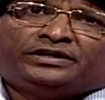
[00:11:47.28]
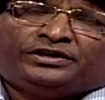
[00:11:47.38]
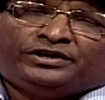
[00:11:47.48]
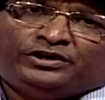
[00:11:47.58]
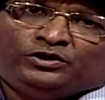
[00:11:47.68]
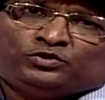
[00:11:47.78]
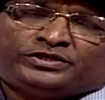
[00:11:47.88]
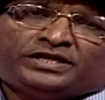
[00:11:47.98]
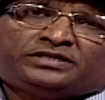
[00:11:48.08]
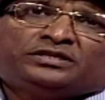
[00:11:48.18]

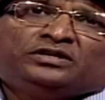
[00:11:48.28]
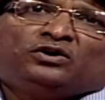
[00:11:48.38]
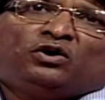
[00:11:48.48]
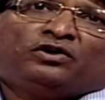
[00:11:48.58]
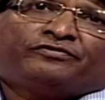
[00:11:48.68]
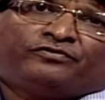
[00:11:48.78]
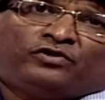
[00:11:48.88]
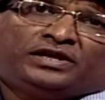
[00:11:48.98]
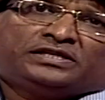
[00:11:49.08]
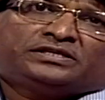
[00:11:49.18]
reduces or
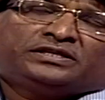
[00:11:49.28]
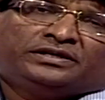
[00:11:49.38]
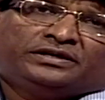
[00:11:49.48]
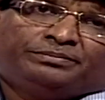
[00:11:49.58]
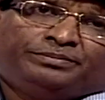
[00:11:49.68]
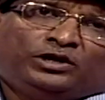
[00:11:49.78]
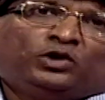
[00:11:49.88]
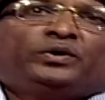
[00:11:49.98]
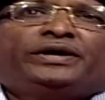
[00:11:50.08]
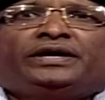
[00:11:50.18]
falls
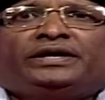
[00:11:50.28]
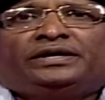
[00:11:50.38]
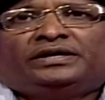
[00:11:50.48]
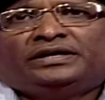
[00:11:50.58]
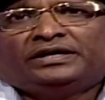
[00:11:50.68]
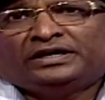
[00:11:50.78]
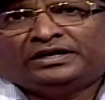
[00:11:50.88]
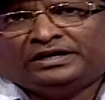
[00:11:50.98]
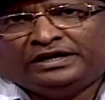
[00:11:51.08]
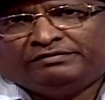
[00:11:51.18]
below a
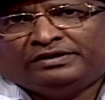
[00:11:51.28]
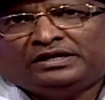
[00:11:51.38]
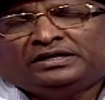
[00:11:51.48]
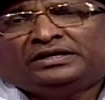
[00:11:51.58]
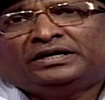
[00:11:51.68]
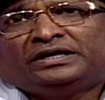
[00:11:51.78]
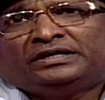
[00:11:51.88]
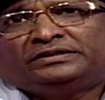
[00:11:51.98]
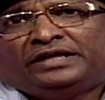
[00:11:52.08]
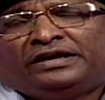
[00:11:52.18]
level,
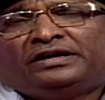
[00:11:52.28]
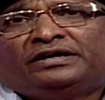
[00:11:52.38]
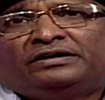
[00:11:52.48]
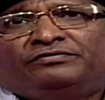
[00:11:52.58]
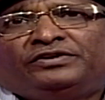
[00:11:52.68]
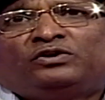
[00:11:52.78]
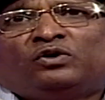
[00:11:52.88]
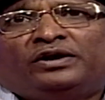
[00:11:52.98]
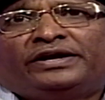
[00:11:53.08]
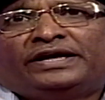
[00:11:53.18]
then we
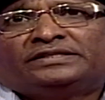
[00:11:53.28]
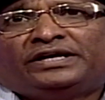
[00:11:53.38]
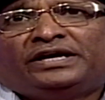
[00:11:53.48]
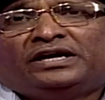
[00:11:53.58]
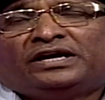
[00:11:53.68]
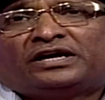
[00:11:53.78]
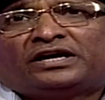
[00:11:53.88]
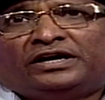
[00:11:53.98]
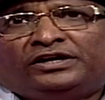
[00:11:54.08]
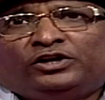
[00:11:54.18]
called as a
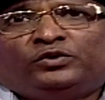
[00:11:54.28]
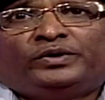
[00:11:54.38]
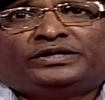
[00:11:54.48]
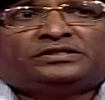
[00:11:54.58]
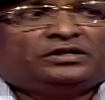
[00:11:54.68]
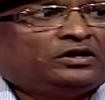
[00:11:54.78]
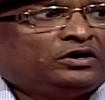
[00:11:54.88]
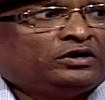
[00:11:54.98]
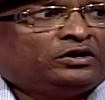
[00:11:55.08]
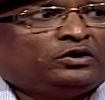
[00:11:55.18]
continuous
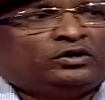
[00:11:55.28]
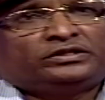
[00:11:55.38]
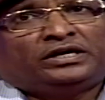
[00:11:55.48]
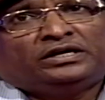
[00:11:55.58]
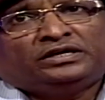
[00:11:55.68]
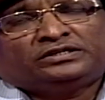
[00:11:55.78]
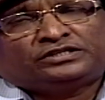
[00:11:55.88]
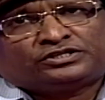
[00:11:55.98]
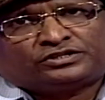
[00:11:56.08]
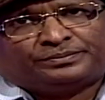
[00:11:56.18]
or the
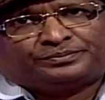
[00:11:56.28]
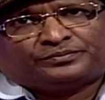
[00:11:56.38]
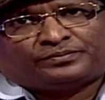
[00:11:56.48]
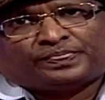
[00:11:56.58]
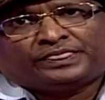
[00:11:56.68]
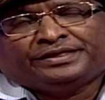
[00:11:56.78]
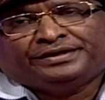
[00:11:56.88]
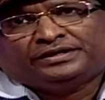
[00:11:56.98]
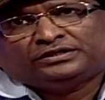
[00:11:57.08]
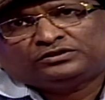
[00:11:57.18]
system.
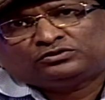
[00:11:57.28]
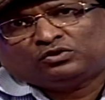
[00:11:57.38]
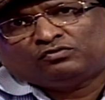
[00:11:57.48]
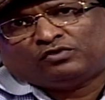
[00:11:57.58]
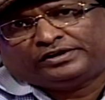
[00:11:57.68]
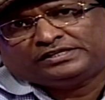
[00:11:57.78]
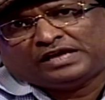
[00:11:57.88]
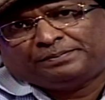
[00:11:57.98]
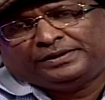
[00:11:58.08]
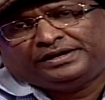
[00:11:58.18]
So what is
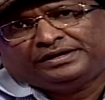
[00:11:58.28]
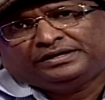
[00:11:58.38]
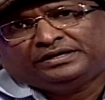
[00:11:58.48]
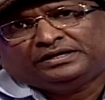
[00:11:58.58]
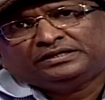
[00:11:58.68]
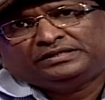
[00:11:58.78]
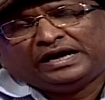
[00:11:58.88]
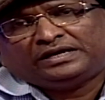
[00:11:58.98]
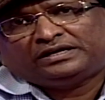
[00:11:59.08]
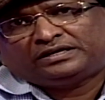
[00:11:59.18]
happening,
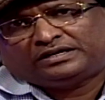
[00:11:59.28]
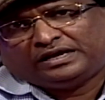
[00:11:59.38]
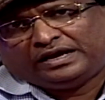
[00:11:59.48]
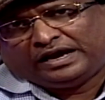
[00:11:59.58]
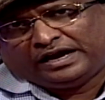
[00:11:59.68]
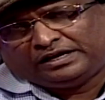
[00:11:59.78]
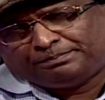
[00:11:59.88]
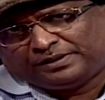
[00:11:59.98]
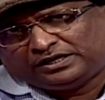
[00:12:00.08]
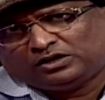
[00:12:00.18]
that at a
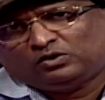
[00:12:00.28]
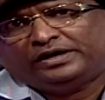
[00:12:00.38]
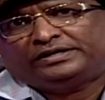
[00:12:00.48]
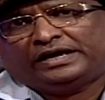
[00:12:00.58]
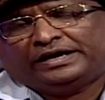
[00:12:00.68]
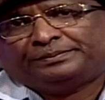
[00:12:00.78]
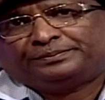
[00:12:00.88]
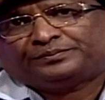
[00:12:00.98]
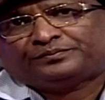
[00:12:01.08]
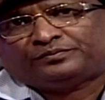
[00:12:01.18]
particular time